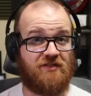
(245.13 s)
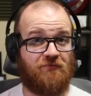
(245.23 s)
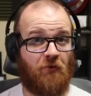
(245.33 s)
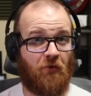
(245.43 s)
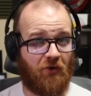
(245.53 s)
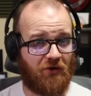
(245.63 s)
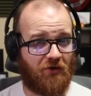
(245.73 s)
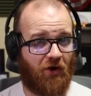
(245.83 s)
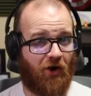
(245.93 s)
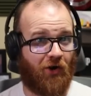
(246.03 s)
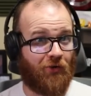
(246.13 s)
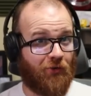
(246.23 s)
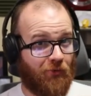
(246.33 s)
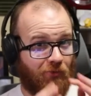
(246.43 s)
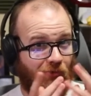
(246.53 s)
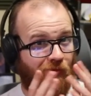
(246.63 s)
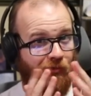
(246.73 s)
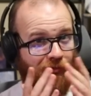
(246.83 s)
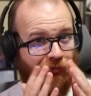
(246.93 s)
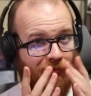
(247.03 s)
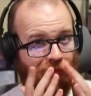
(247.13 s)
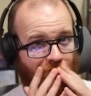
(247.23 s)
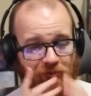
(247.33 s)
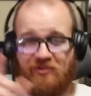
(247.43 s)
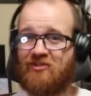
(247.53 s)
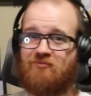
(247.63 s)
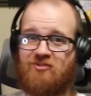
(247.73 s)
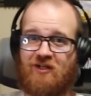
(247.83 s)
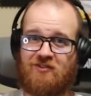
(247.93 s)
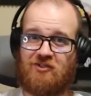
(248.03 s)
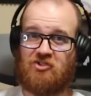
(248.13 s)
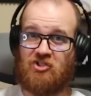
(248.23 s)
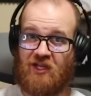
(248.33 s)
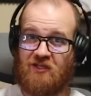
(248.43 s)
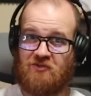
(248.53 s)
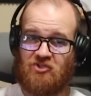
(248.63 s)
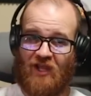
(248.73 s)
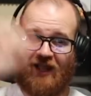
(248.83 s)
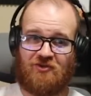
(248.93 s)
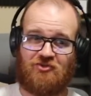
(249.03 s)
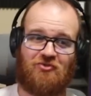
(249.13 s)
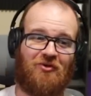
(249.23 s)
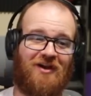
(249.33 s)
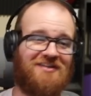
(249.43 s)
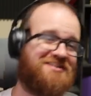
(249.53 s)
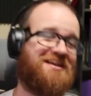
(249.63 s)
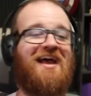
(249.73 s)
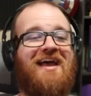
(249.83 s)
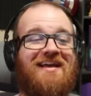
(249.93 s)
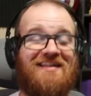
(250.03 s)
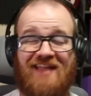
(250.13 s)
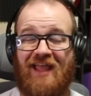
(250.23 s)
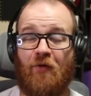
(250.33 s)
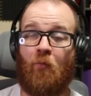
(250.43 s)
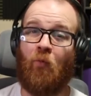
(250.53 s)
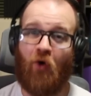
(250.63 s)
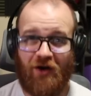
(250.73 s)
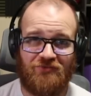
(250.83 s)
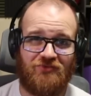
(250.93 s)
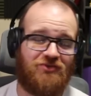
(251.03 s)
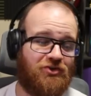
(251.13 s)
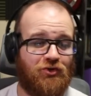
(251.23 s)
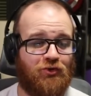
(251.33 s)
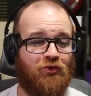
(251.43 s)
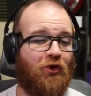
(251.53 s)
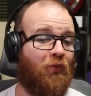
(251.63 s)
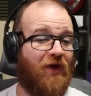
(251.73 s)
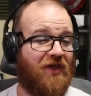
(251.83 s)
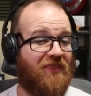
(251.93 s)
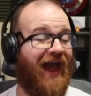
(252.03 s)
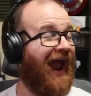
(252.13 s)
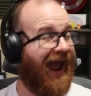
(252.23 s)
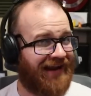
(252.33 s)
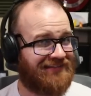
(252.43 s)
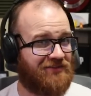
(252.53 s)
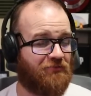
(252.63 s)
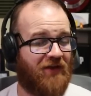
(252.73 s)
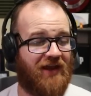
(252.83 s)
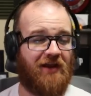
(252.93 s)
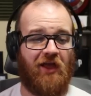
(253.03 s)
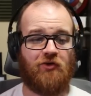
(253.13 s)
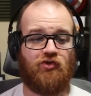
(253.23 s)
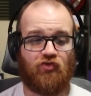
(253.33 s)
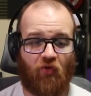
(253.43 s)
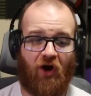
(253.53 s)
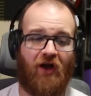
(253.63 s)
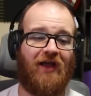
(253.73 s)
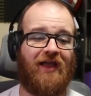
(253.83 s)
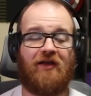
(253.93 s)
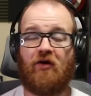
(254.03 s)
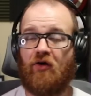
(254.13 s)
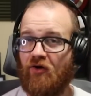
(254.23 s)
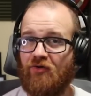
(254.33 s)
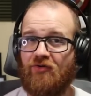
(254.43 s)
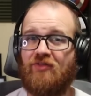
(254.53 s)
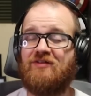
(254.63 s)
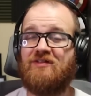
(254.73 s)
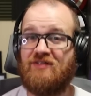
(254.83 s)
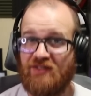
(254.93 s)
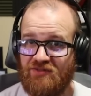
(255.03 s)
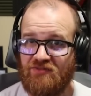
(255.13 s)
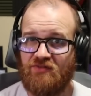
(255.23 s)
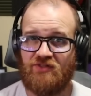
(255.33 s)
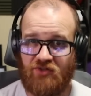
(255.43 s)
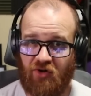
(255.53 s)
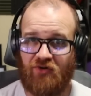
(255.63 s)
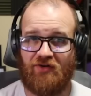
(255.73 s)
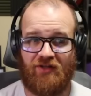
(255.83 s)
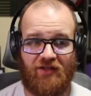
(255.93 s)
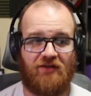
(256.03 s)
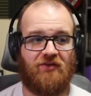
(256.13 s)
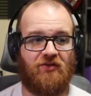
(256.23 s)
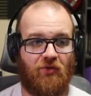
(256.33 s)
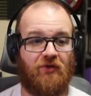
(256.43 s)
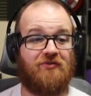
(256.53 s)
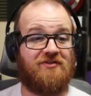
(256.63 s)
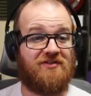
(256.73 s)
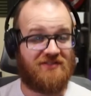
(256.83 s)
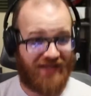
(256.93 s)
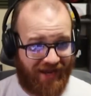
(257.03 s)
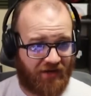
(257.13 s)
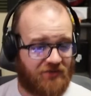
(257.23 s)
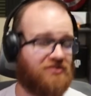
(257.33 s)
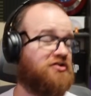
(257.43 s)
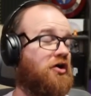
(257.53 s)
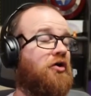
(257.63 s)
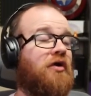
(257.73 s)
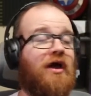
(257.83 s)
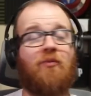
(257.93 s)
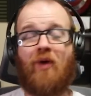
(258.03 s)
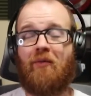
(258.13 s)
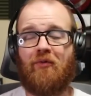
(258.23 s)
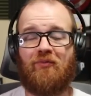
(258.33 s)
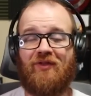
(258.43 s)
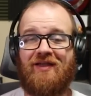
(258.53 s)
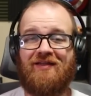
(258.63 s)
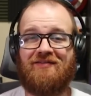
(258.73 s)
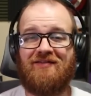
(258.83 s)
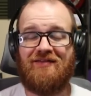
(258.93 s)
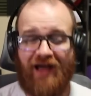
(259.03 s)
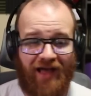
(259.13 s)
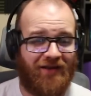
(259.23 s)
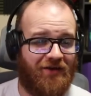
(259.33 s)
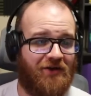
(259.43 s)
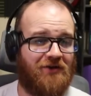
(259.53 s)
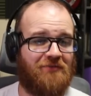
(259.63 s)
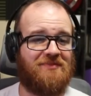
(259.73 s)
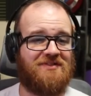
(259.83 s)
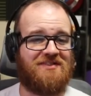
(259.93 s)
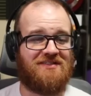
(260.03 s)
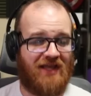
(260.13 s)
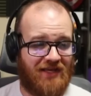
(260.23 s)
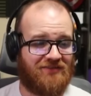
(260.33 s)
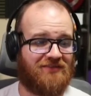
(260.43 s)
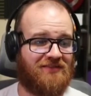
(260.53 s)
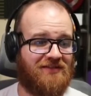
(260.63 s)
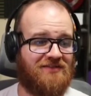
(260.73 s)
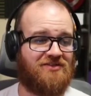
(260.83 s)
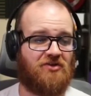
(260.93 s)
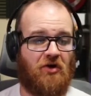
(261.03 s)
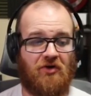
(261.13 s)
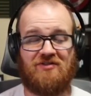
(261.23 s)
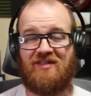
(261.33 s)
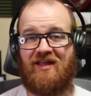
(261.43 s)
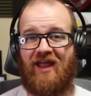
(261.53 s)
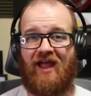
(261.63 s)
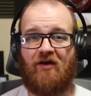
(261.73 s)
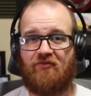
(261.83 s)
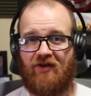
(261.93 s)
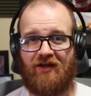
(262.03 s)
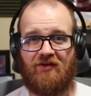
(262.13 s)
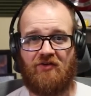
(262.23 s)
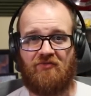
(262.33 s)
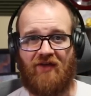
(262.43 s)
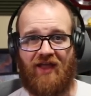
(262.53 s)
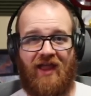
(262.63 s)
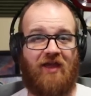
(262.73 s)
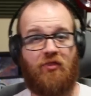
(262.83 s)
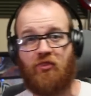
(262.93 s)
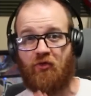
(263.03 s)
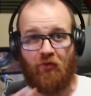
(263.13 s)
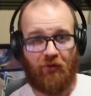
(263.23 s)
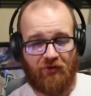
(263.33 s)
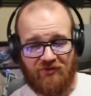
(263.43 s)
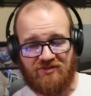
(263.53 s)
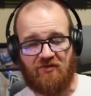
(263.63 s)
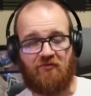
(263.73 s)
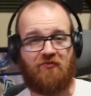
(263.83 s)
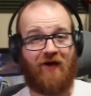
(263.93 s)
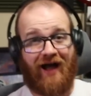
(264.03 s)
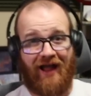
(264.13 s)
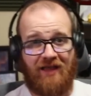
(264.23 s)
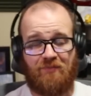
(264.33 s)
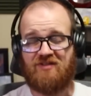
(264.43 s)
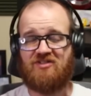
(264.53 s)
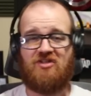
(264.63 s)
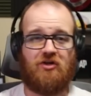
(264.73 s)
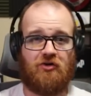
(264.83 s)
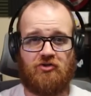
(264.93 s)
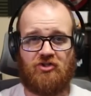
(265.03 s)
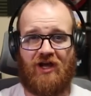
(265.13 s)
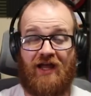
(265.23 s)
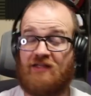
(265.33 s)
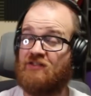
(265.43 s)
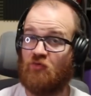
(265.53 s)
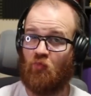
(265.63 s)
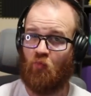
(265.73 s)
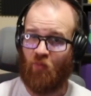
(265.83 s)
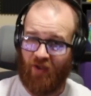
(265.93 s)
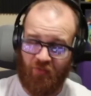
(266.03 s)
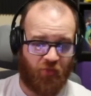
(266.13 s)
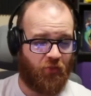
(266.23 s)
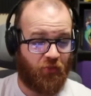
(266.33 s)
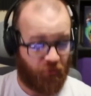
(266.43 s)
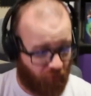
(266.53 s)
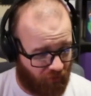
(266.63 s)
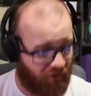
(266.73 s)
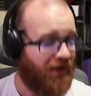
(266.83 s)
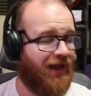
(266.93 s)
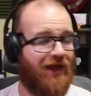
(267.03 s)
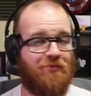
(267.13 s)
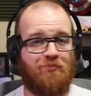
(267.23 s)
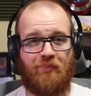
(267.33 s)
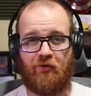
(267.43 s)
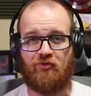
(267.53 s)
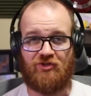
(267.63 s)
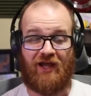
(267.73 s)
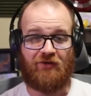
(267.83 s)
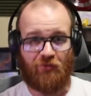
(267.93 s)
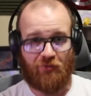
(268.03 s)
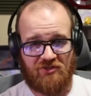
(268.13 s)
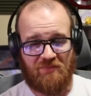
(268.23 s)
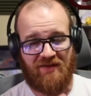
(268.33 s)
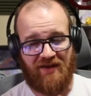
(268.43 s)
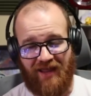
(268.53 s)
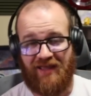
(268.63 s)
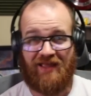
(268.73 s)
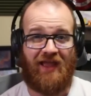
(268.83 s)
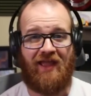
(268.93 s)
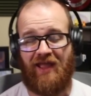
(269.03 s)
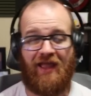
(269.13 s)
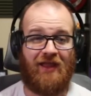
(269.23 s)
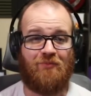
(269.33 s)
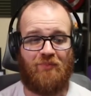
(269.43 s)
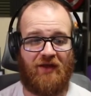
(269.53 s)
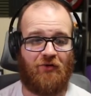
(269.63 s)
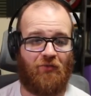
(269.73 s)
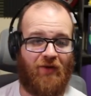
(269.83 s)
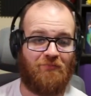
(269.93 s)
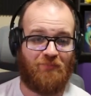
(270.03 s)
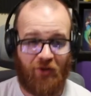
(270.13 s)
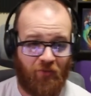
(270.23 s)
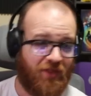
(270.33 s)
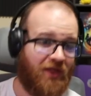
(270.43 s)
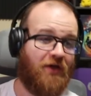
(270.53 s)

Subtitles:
4 card. Ooh, subject to change. Asterisk is a 1/2 with activate. Draw a card that didn't start in your deck. So probably not a mistake that these cards that have kind of a Thor's vibe synergize with Thor and Bojack Norseman, aka Beta Ray Bill.